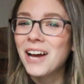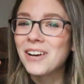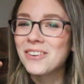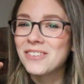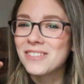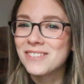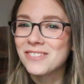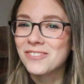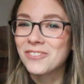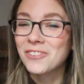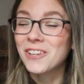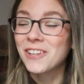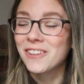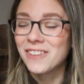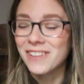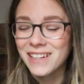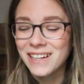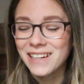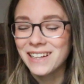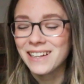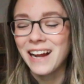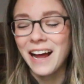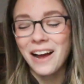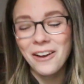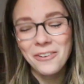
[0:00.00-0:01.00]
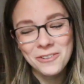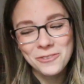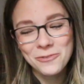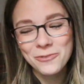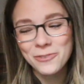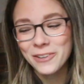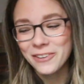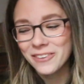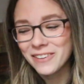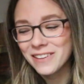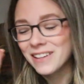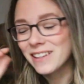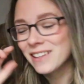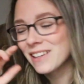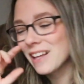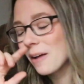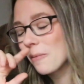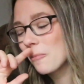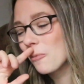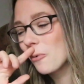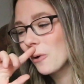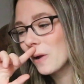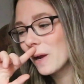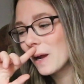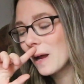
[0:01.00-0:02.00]
was feeling it. I was feeling it at
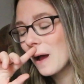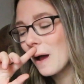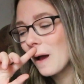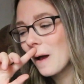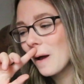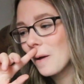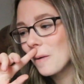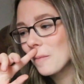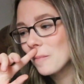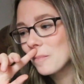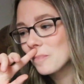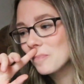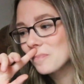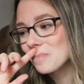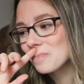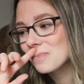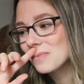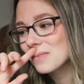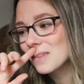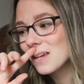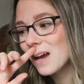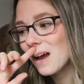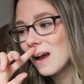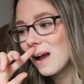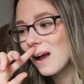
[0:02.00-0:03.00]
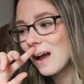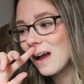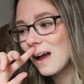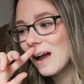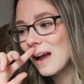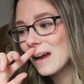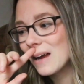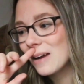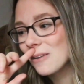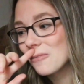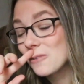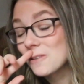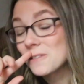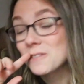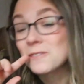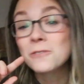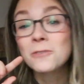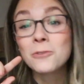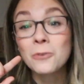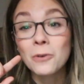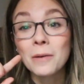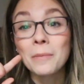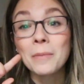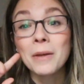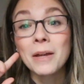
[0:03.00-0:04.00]
that point. I was
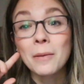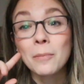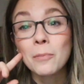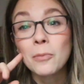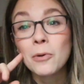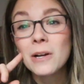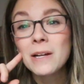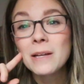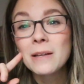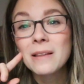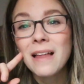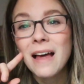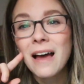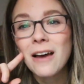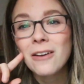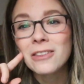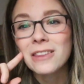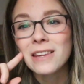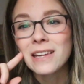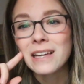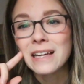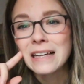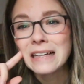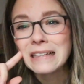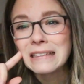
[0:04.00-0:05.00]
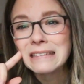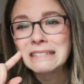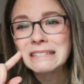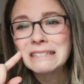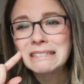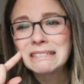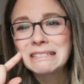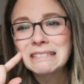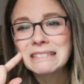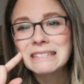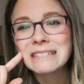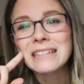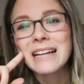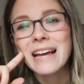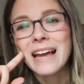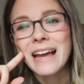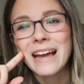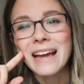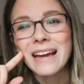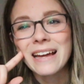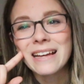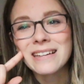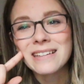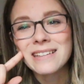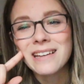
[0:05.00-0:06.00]
screaming pretty loudly,
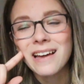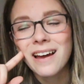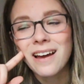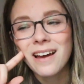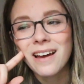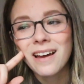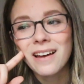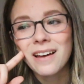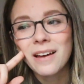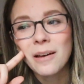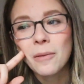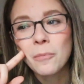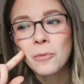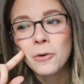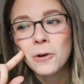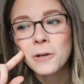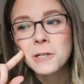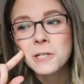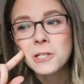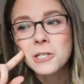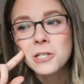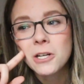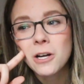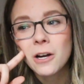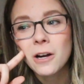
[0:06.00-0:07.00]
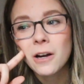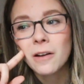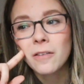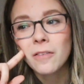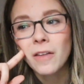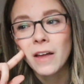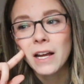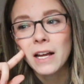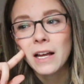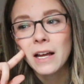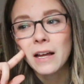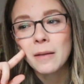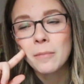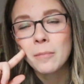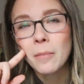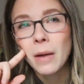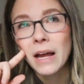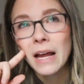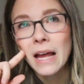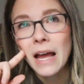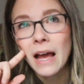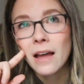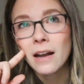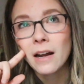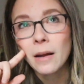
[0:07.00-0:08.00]
and I'm pretty sure, like, in
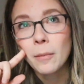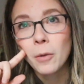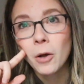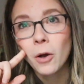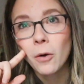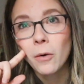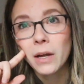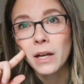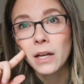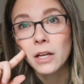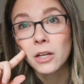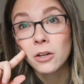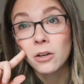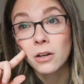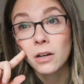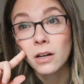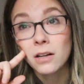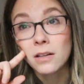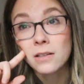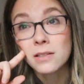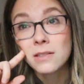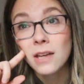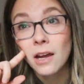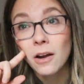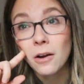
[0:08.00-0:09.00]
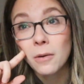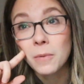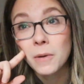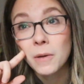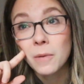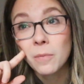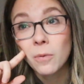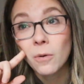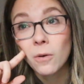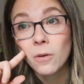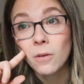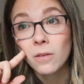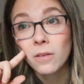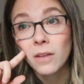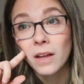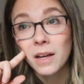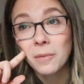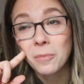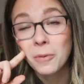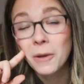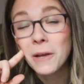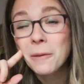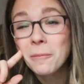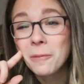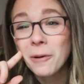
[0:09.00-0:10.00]
my head I'm going, you're gonna scare people.
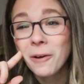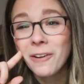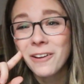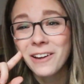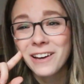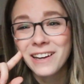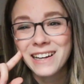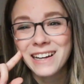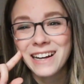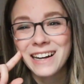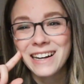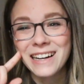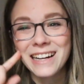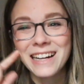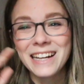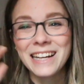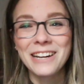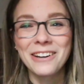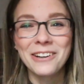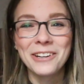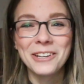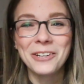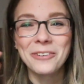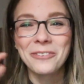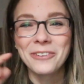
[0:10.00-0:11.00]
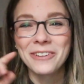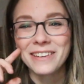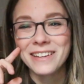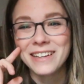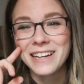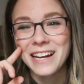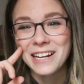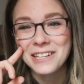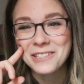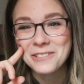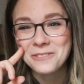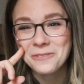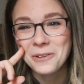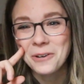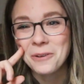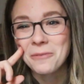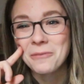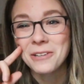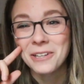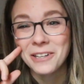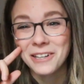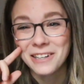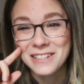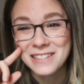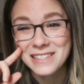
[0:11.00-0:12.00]
Like, people are gonna hear you in the next room
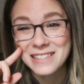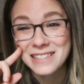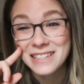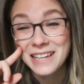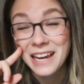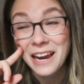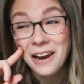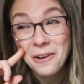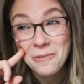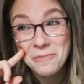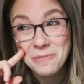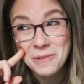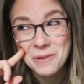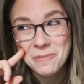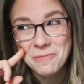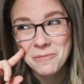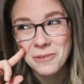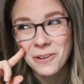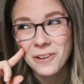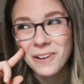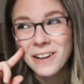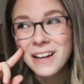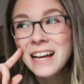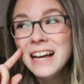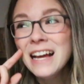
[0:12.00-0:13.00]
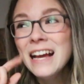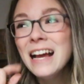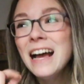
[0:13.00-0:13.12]
and you're gonna scare people.